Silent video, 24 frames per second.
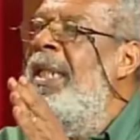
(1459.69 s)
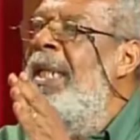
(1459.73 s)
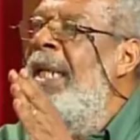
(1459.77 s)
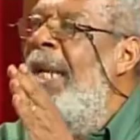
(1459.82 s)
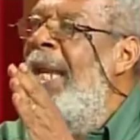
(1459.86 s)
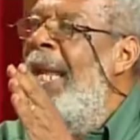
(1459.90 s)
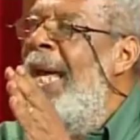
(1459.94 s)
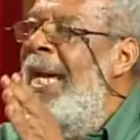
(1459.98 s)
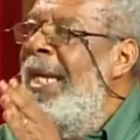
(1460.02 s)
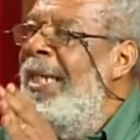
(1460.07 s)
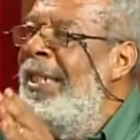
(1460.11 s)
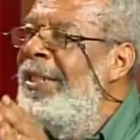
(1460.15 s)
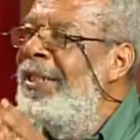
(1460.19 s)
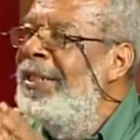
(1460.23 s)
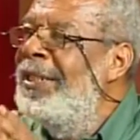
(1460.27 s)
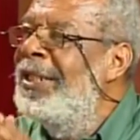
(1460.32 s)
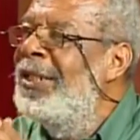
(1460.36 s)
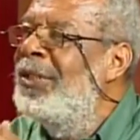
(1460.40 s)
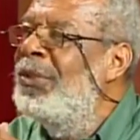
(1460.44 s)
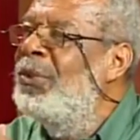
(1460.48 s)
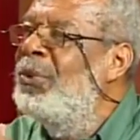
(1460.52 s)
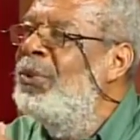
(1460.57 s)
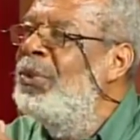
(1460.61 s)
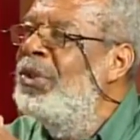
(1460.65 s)
lines
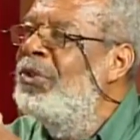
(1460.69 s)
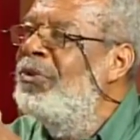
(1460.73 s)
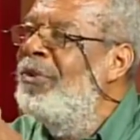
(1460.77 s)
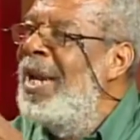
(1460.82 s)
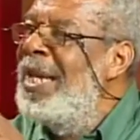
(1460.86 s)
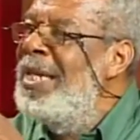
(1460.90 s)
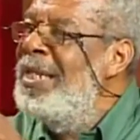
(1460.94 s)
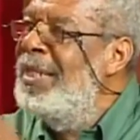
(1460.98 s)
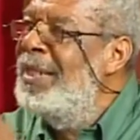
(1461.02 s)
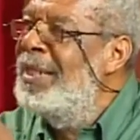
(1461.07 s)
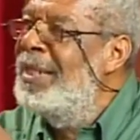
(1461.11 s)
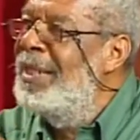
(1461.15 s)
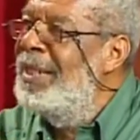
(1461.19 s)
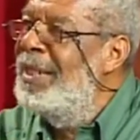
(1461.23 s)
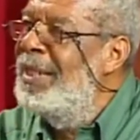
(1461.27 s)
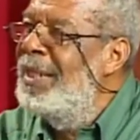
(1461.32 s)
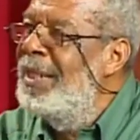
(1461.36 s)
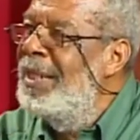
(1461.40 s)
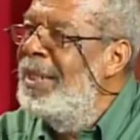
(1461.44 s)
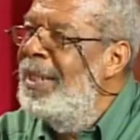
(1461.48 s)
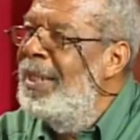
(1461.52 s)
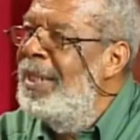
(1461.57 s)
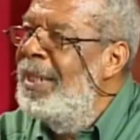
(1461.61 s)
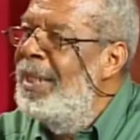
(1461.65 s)
as who is right
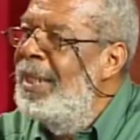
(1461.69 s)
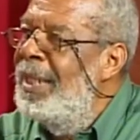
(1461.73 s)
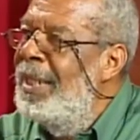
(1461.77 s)
mm-hmm.